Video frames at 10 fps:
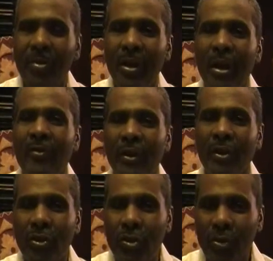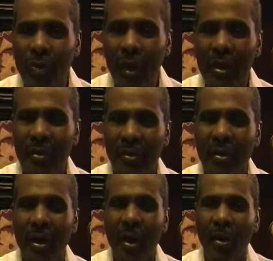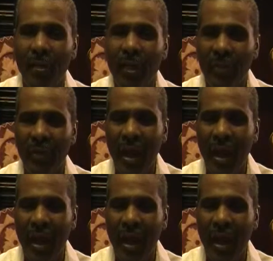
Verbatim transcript: But even greater than